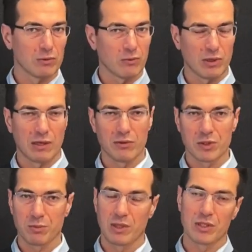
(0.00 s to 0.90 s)
whatever
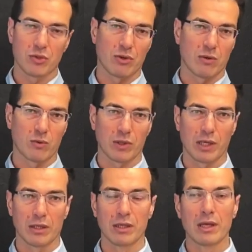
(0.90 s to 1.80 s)
space you are working
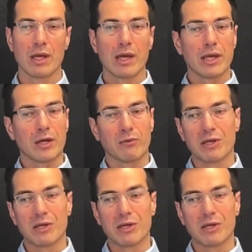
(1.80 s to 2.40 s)
on.